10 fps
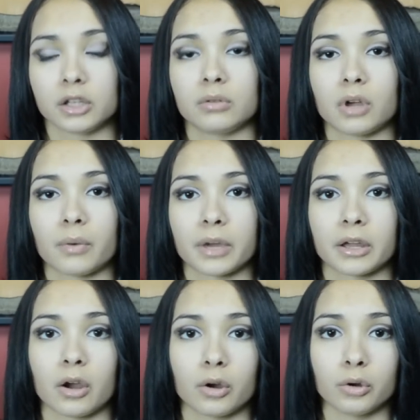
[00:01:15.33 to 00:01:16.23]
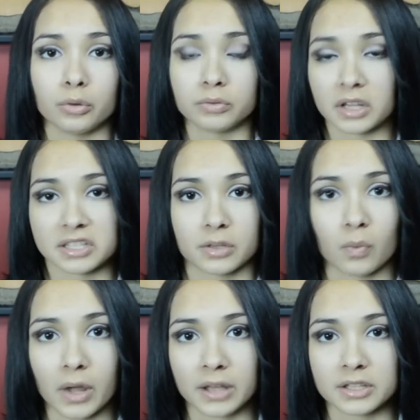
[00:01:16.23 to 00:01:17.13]
you knowing who does
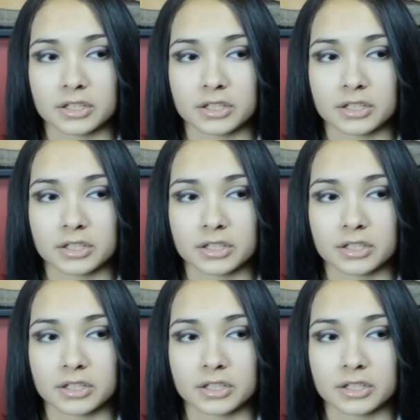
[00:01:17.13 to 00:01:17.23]
it when,